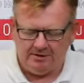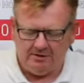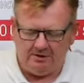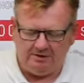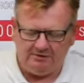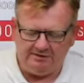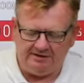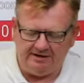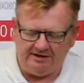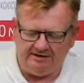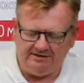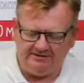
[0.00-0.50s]

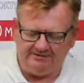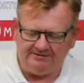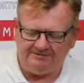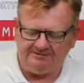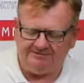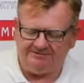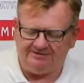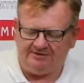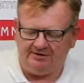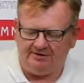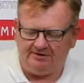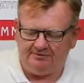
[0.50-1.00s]
Okay,
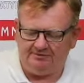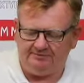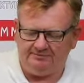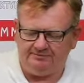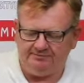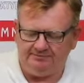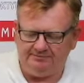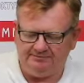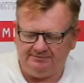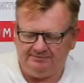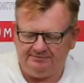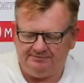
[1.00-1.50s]

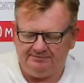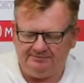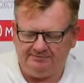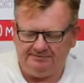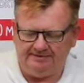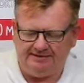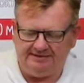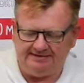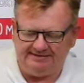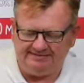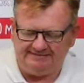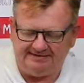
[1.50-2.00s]
so
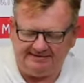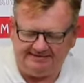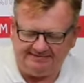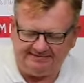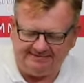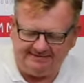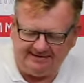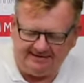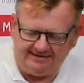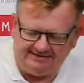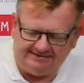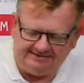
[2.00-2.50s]
let's get
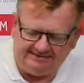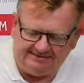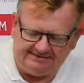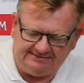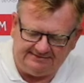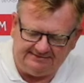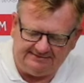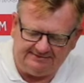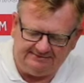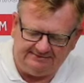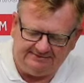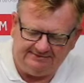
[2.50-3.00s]

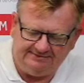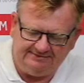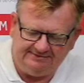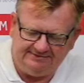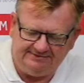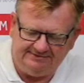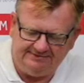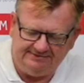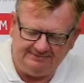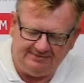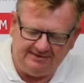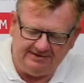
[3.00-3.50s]
started.
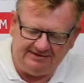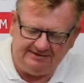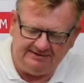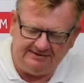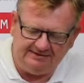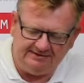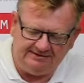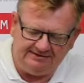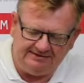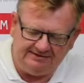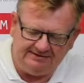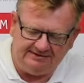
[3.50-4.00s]

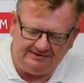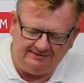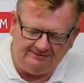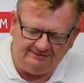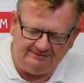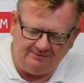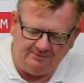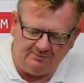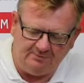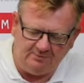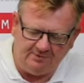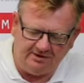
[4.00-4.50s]
Spin the
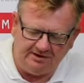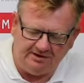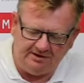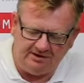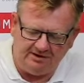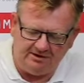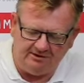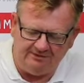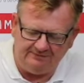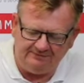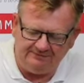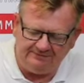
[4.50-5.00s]
front wheel
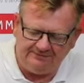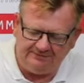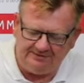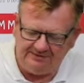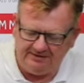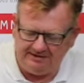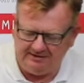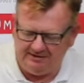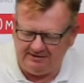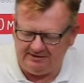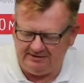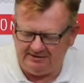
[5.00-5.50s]
off
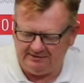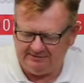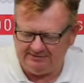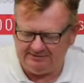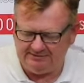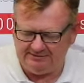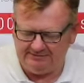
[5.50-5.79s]
here.